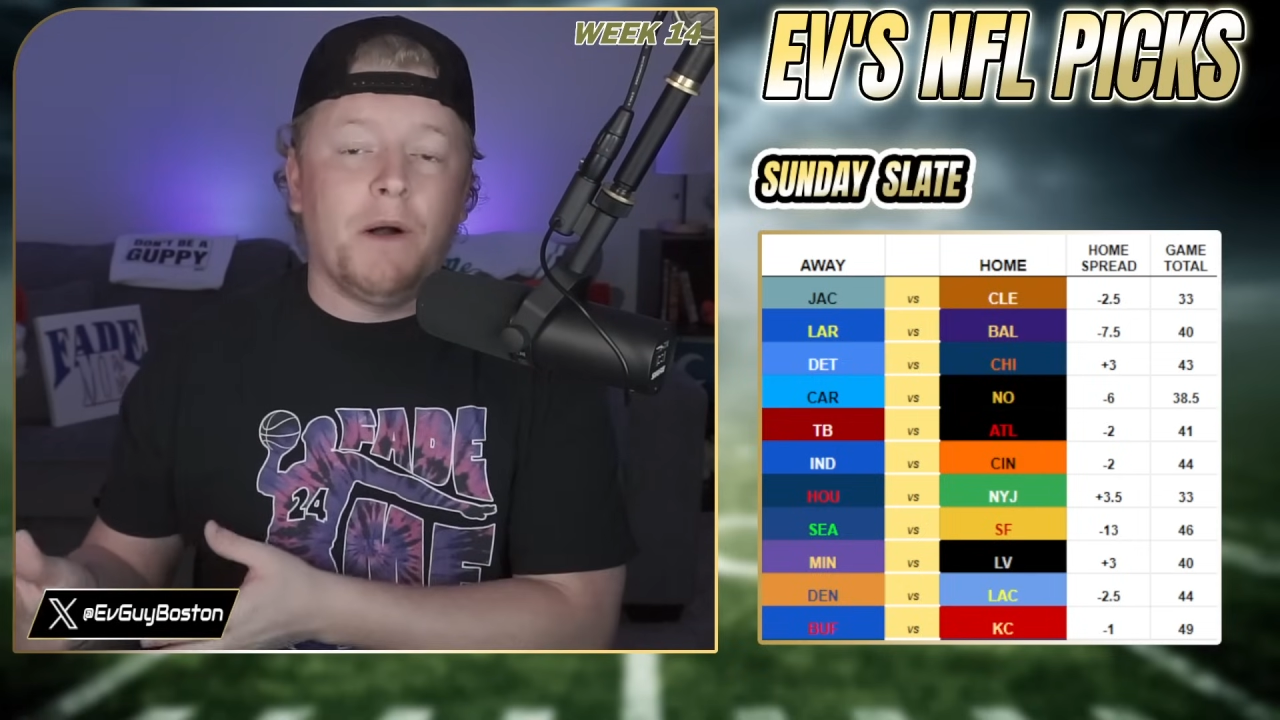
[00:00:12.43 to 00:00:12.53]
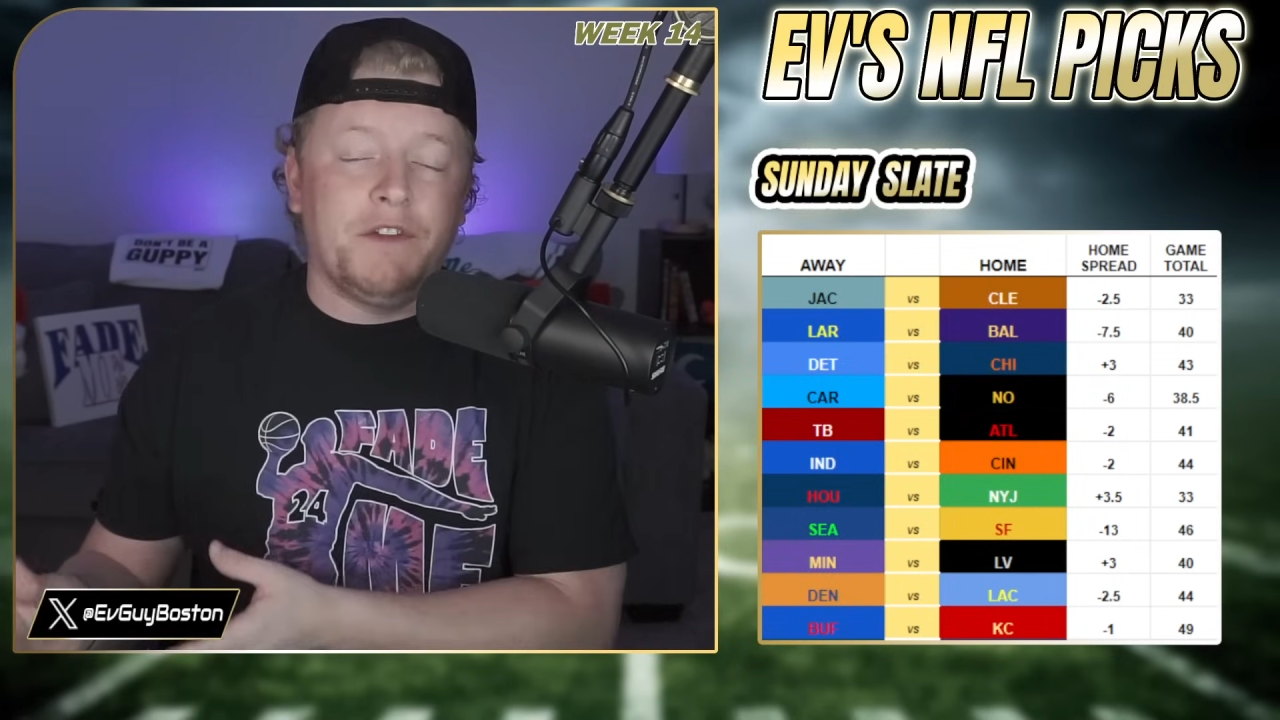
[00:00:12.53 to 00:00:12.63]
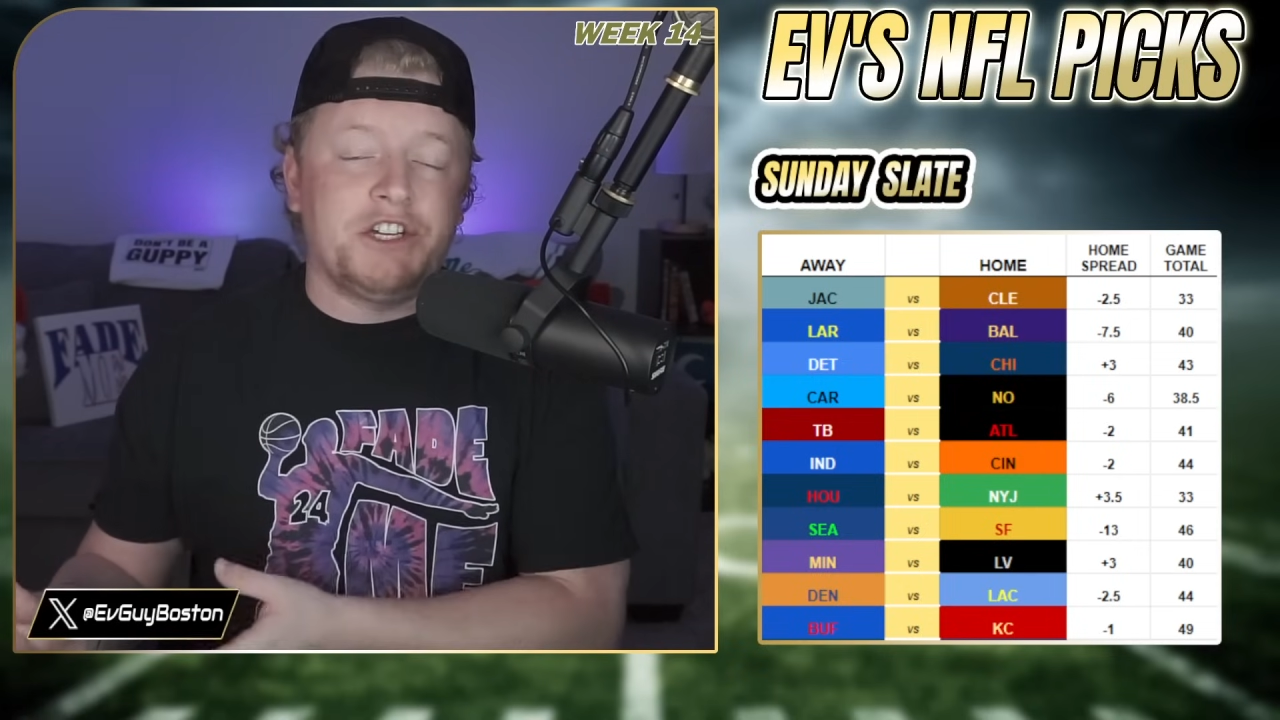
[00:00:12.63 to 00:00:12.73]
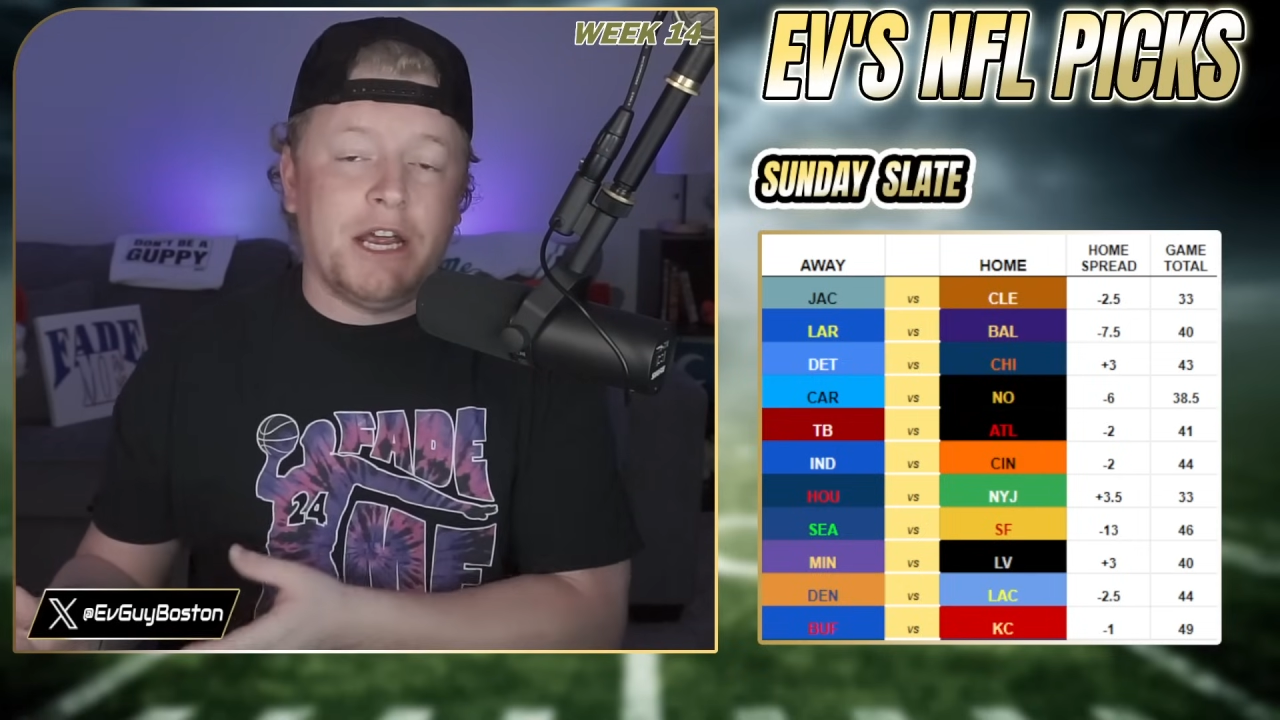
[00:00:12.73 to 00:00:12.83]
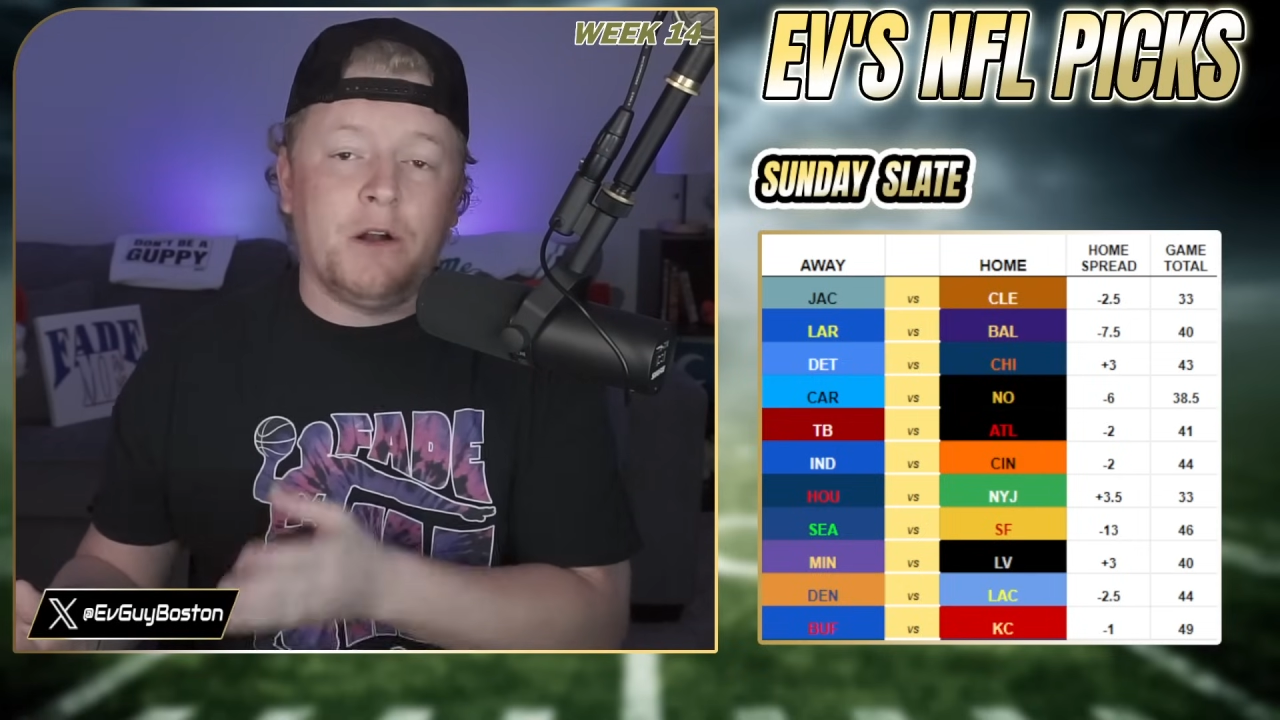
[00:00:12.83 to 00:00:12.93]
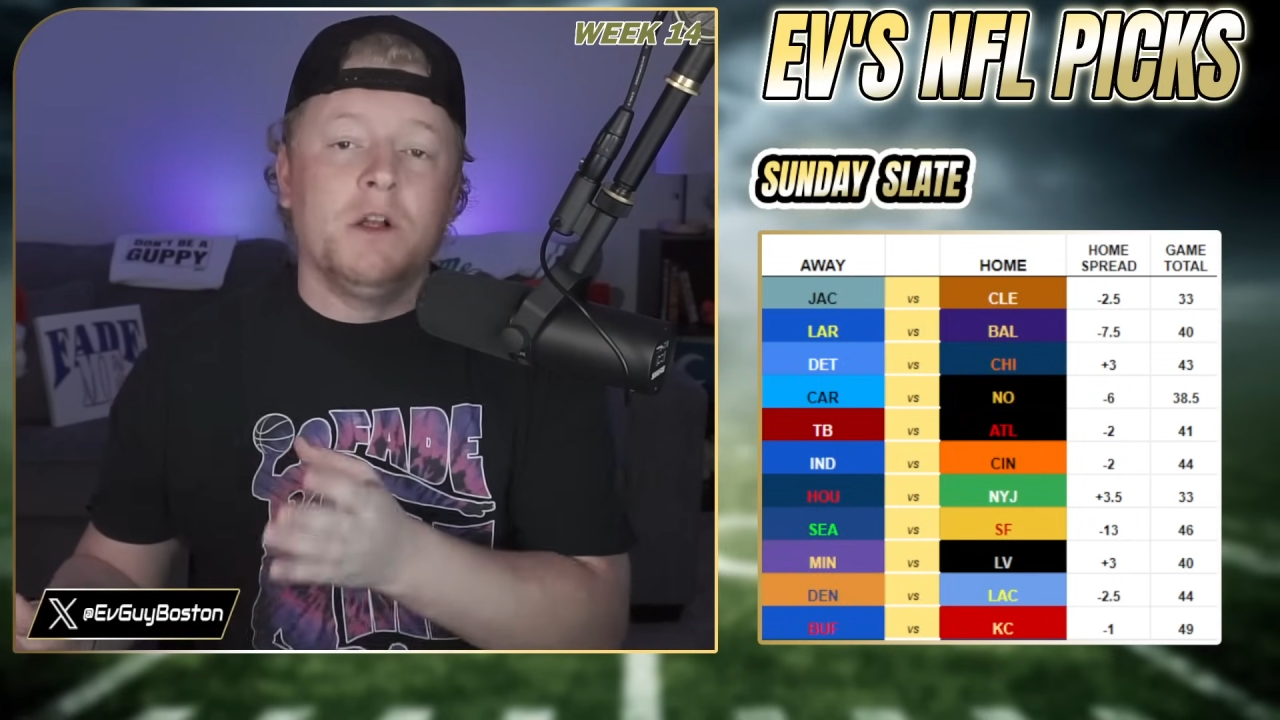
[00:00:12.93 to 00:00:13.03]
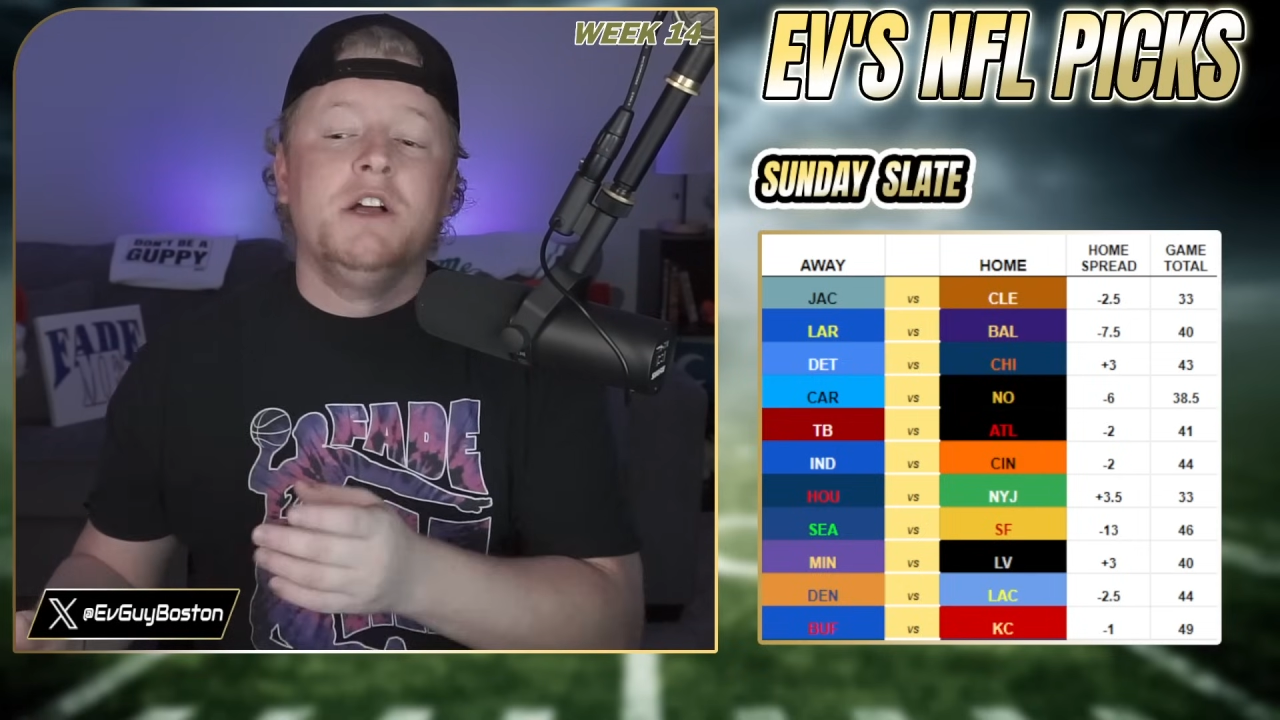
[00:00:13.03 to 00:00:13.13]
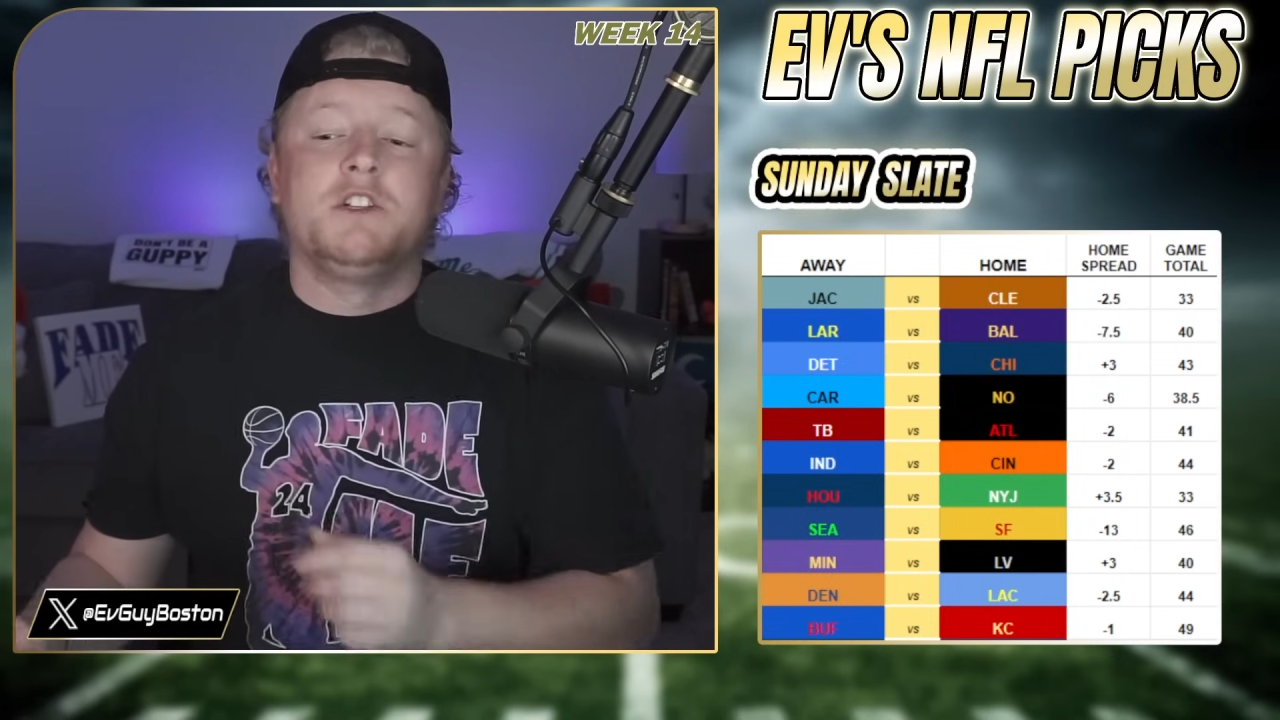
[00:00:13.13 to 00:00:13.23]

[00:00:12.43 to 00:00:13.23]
on the channel,